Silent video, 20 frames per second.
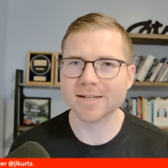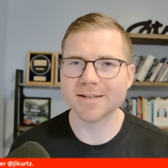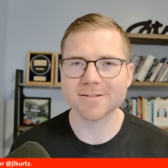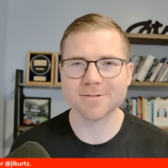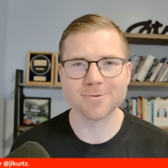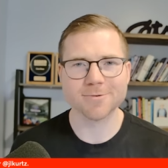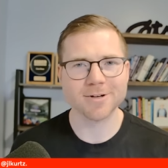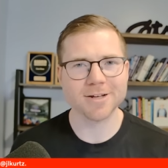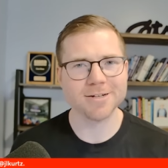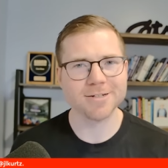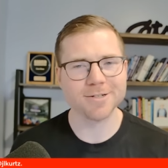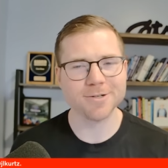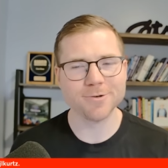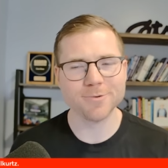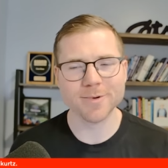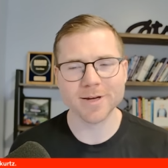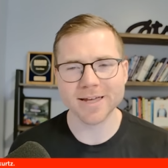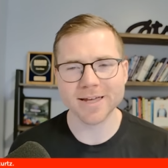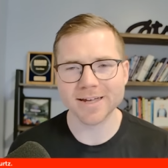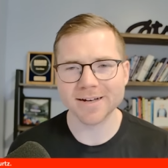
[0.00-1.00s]
That's what I do,
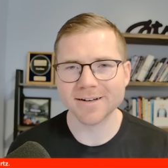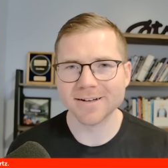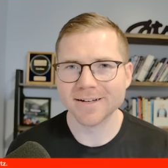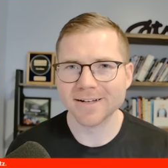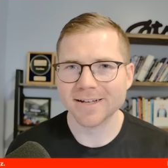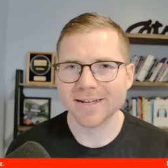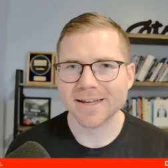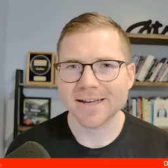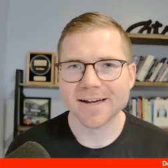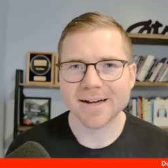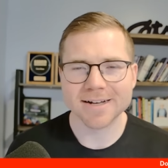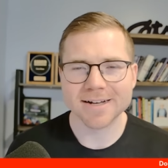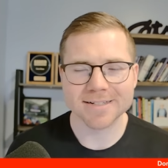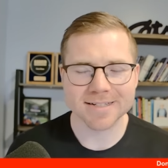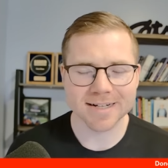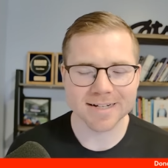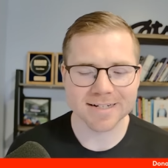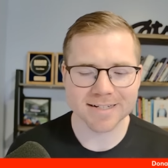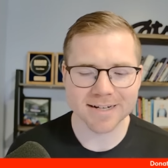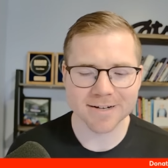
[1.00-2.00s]
man. I
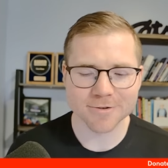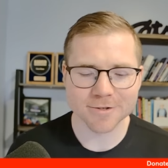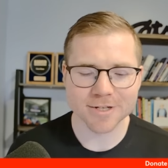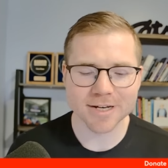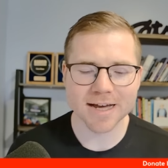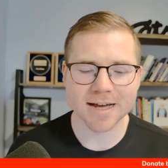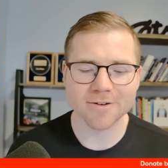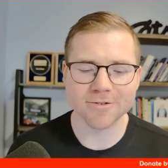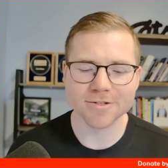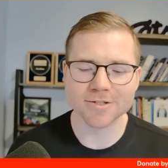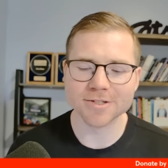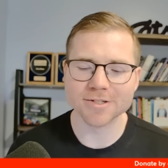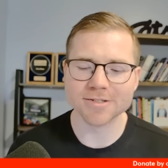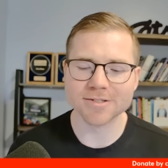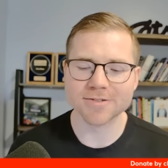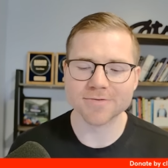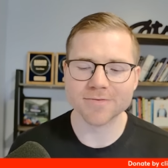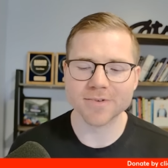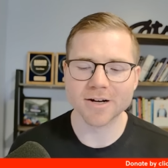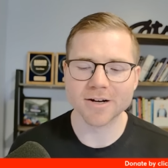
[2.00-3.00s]
take down
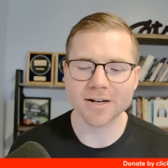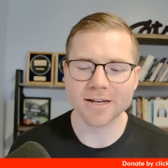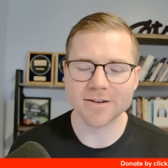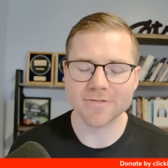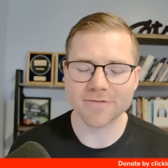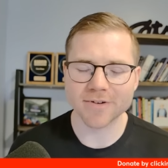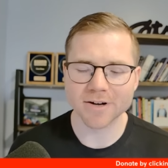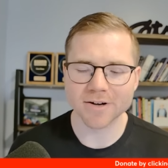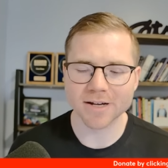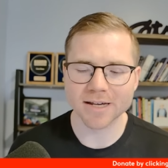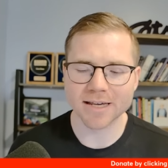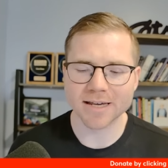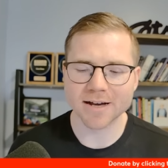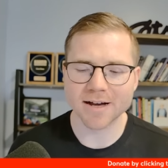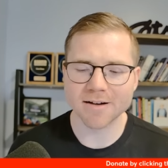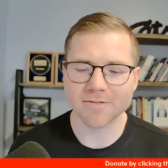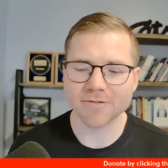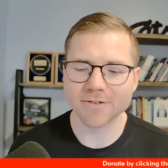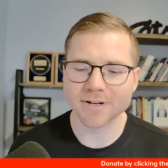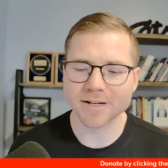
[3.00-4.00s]
challenges. Very, very
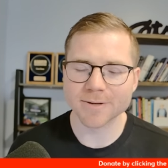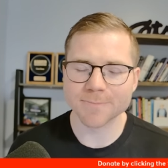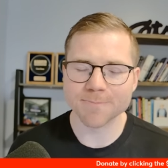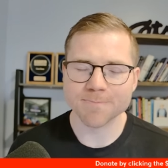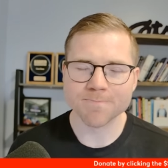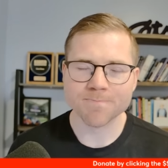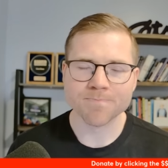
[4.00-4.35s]
confident.